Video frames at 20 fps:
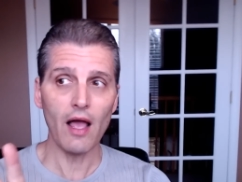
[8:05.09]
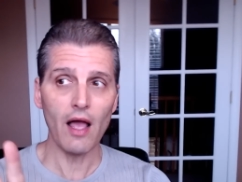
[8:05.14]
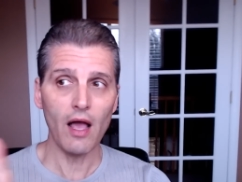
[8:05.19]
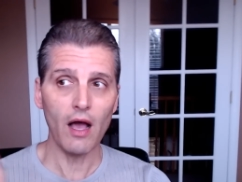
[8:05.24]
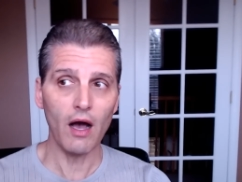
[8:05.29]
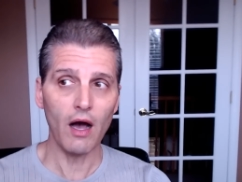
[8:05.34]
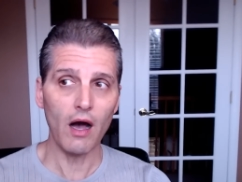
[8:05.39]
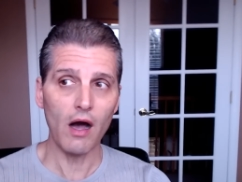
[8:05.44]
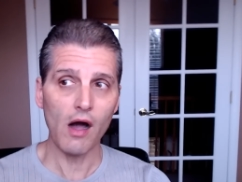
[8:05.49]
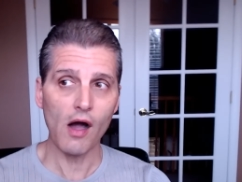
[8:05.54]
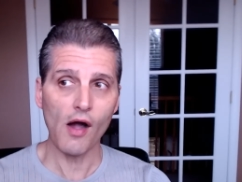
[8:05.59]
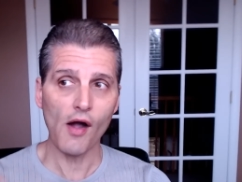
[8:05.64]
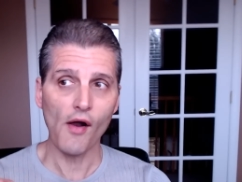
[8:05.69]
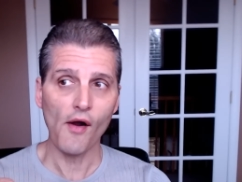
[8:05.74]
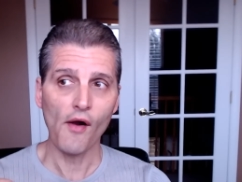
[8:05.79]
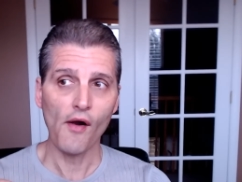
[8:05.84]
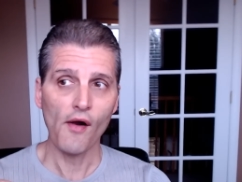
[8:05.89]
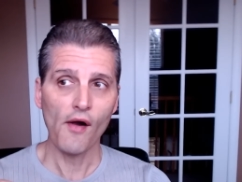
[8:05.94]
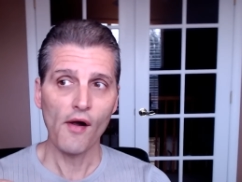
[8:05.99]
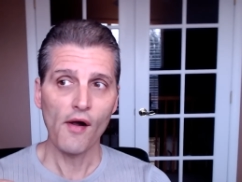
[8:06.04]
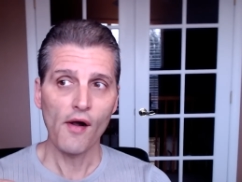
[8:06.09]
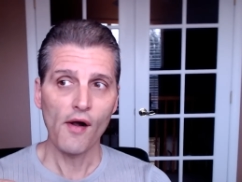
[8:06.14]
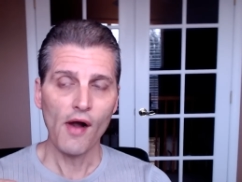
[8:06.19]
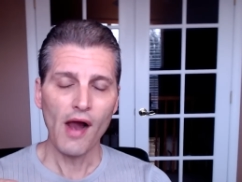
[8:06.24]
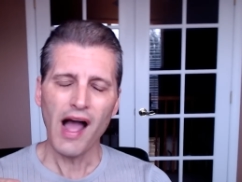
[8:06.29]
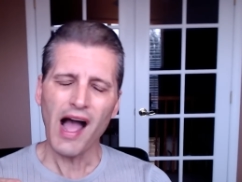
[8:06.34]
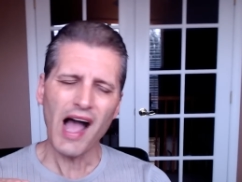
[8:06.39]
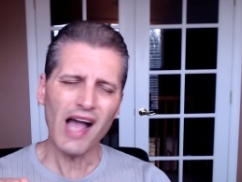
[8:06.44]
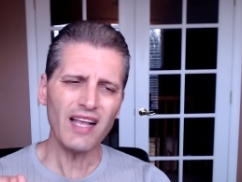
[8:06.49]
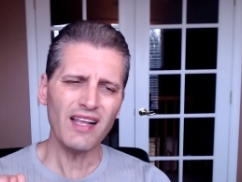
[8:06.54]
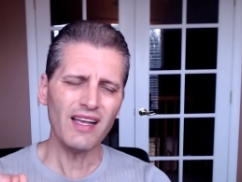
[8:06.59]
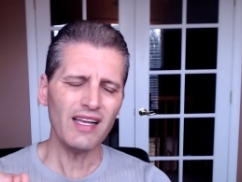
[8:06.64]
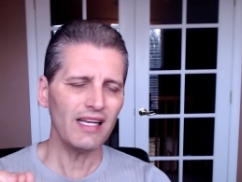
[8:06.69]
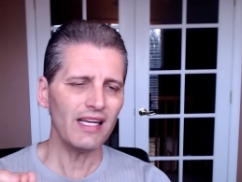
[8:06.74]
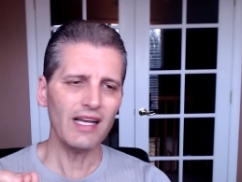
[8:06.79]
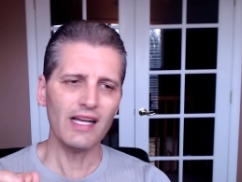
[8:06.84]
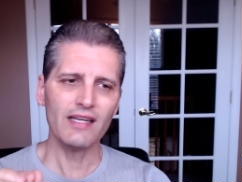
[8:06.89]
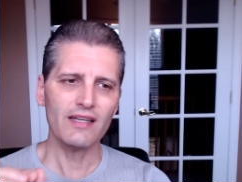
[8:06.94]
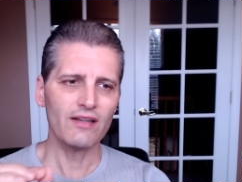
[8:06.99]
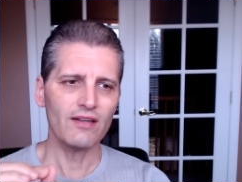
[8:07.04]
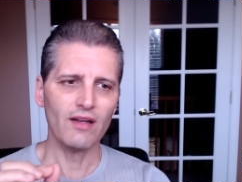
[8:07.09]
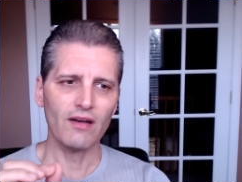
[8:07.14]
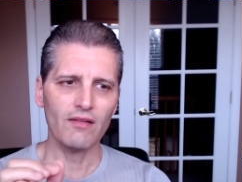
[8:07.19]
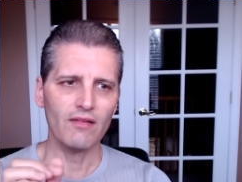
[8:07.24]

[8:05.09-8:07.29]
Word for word: Uh, I, I don't know.